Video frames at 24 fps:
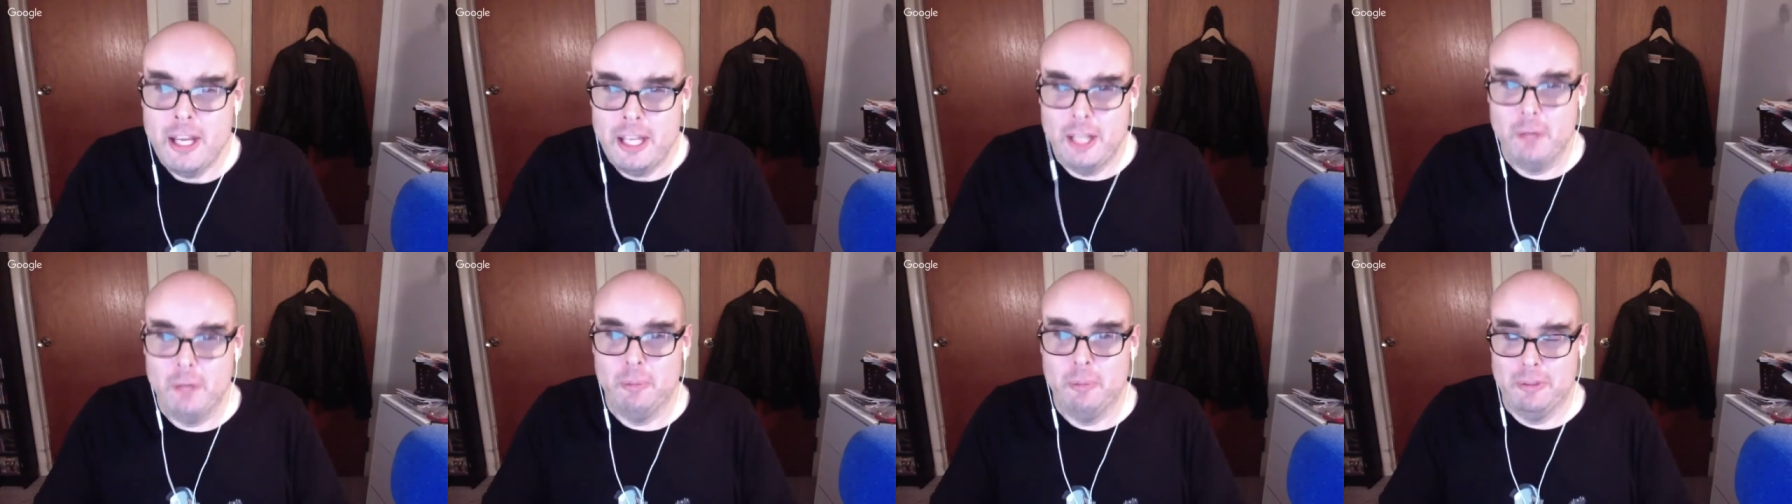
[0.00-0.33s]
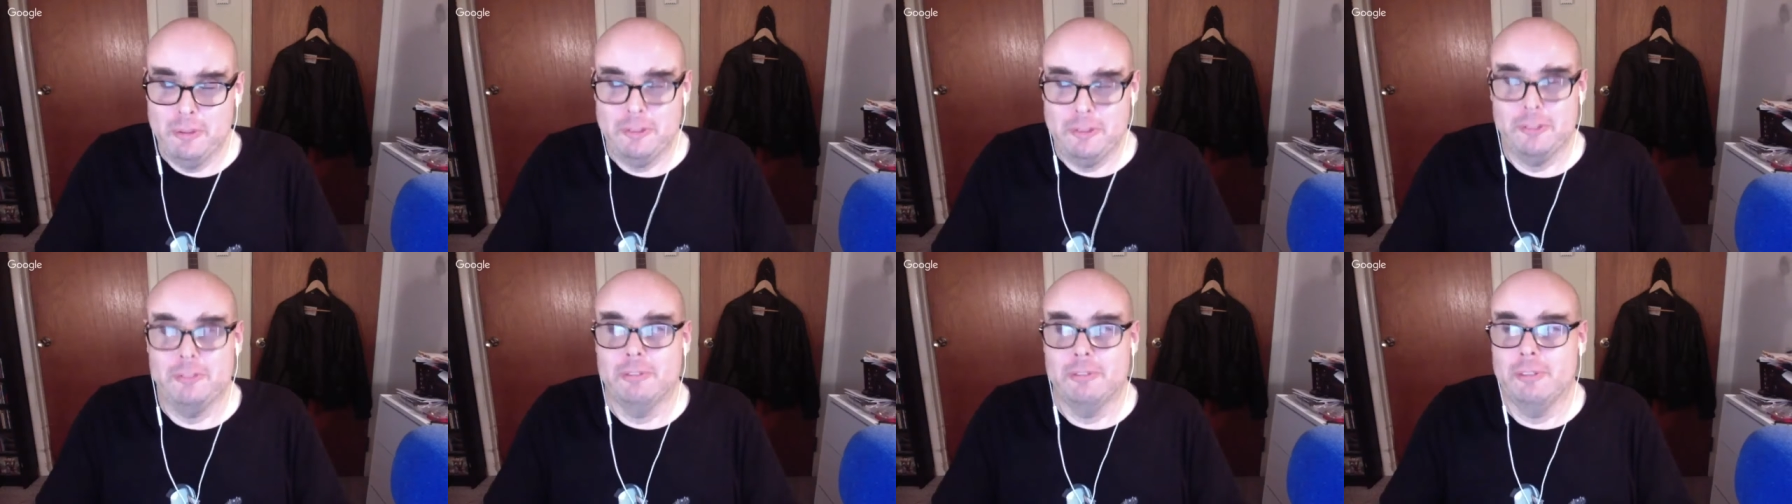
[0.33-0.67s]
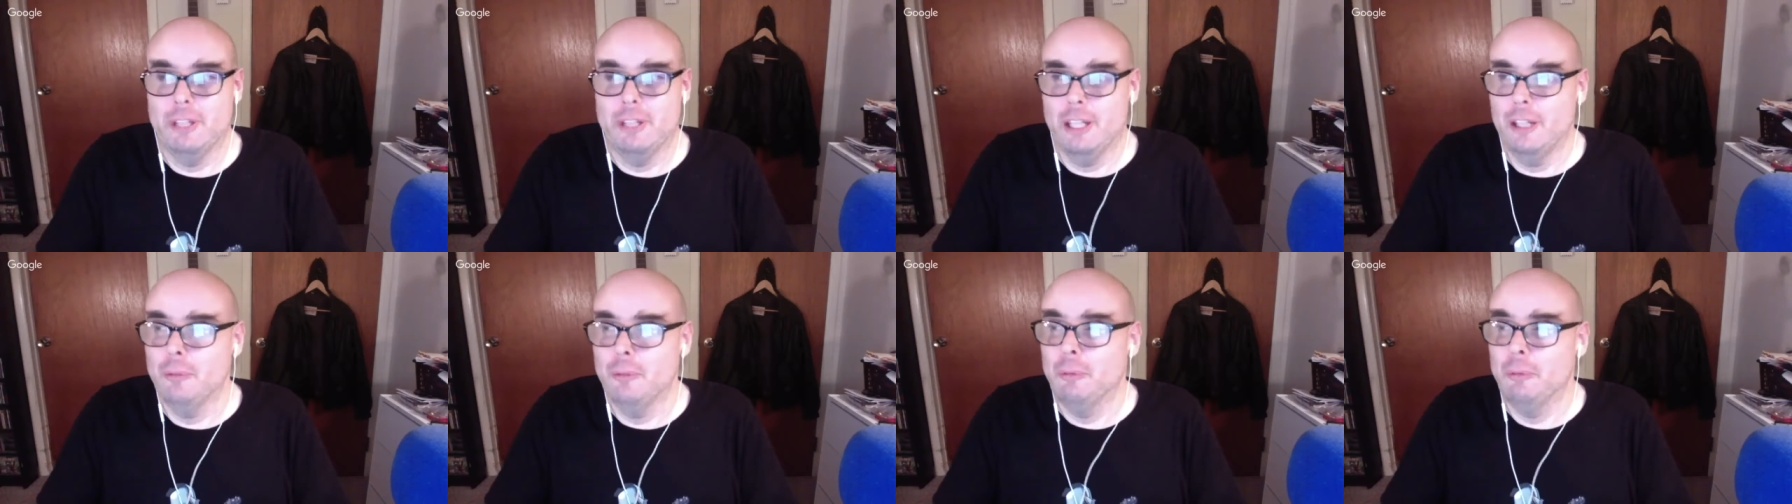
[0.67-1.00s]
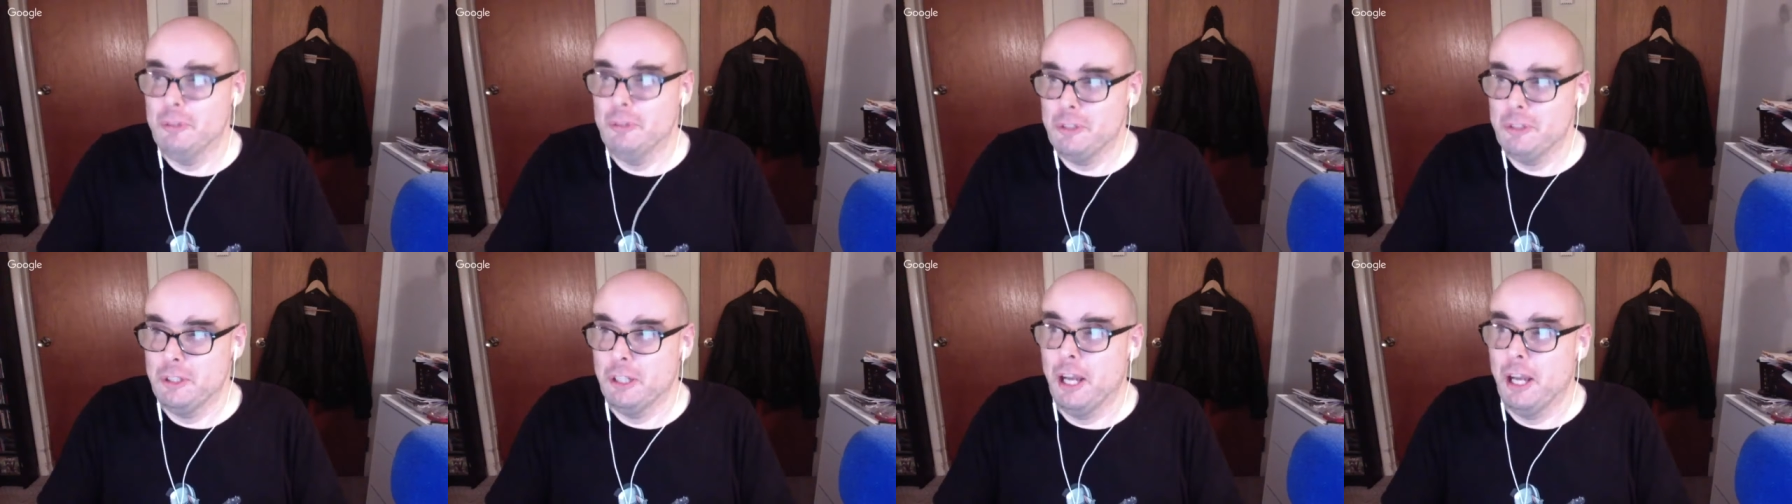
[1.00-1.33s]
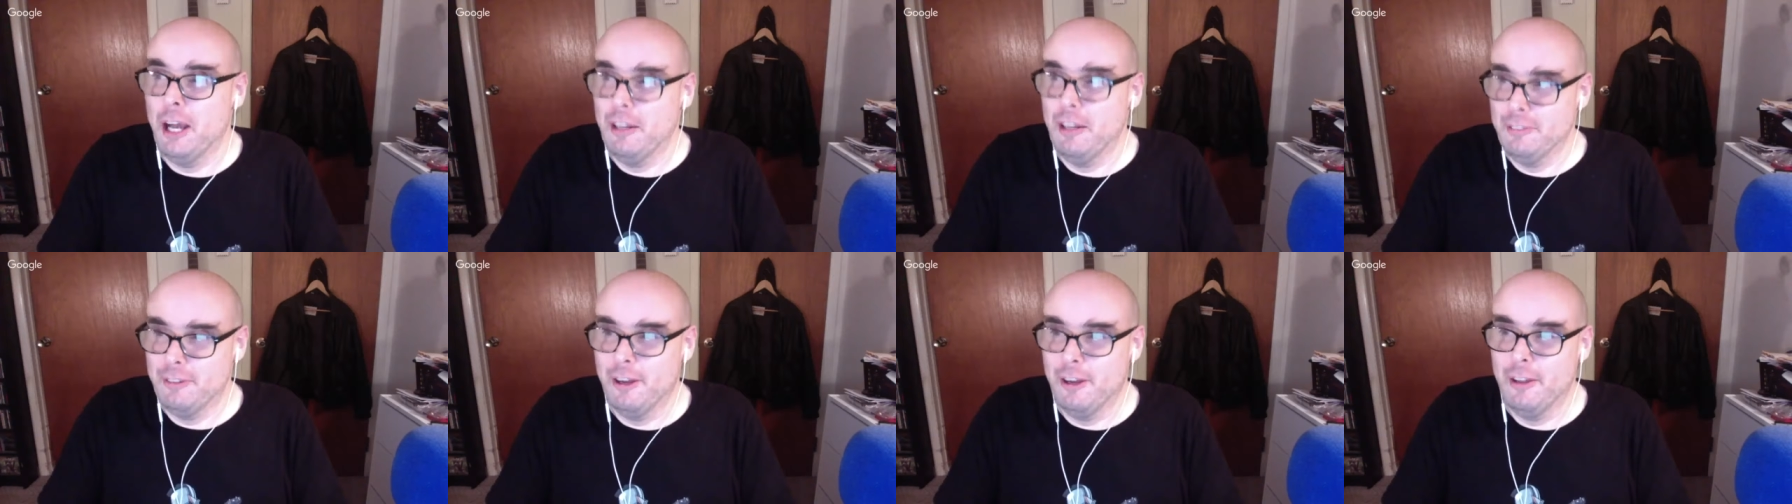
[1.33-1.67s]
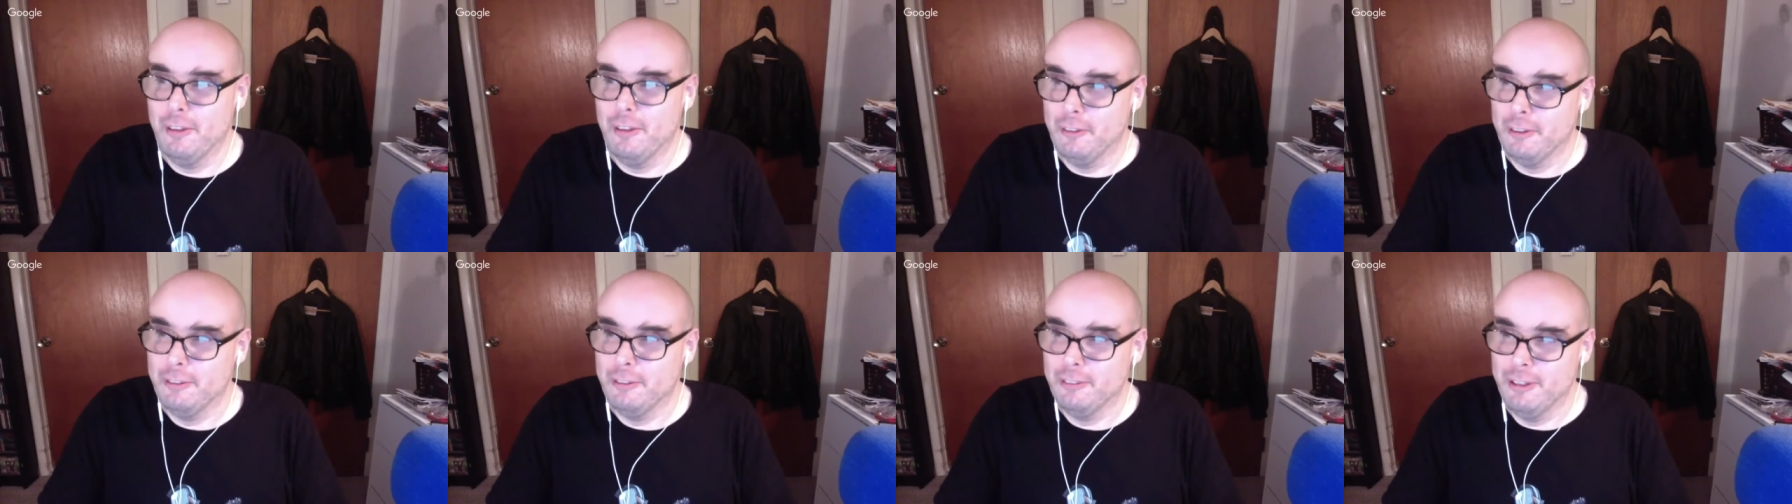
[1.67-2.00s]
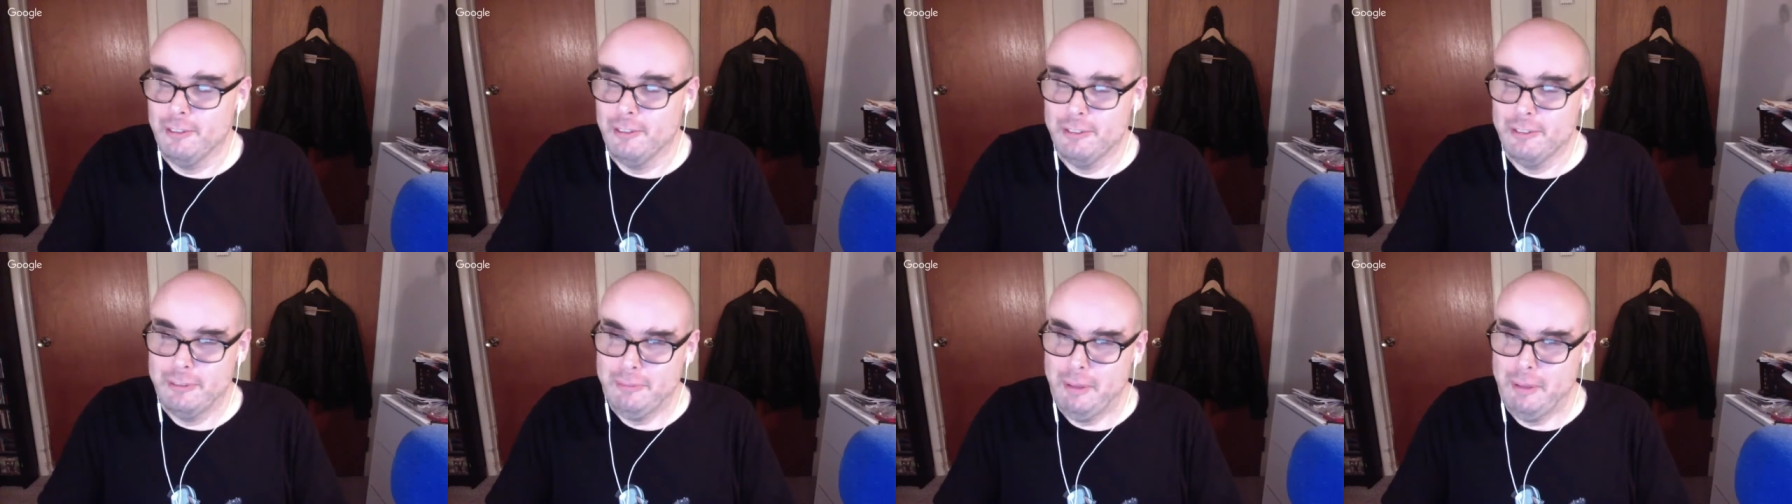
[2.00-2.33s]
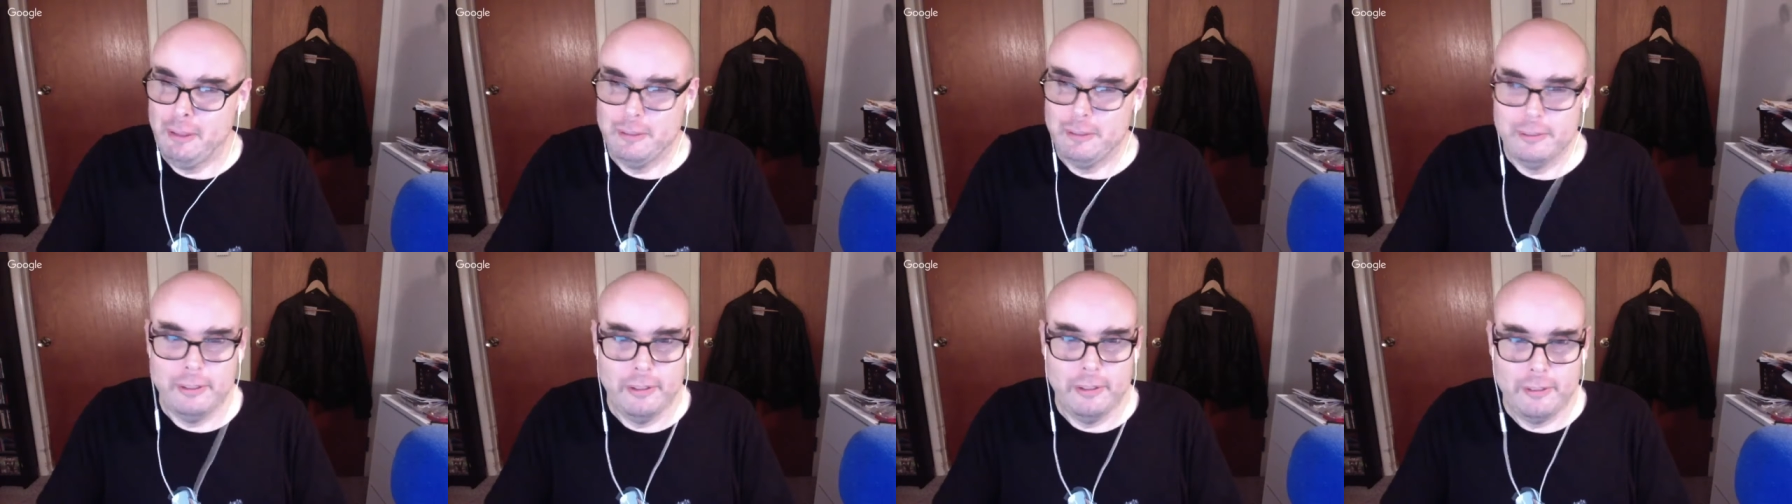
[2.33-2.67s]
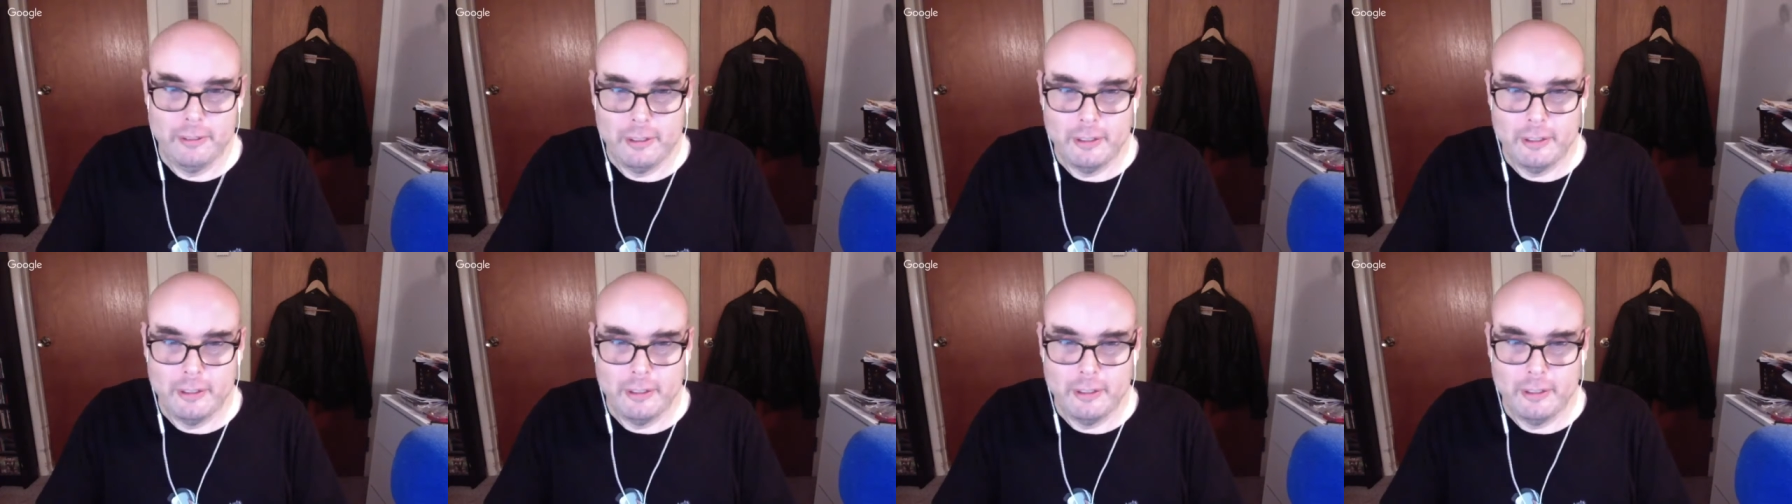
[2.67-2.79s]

he was the godfather of heavy metal, I think.